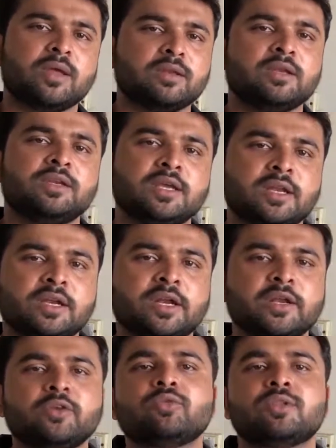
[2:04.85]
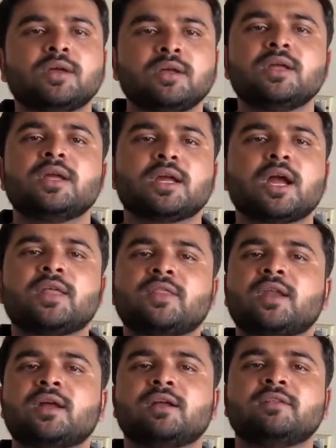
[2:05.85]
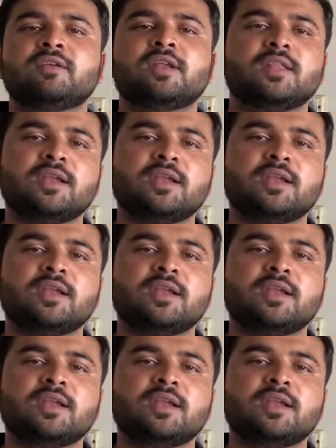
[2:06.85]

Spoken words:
and integrated into the Gandhara culture.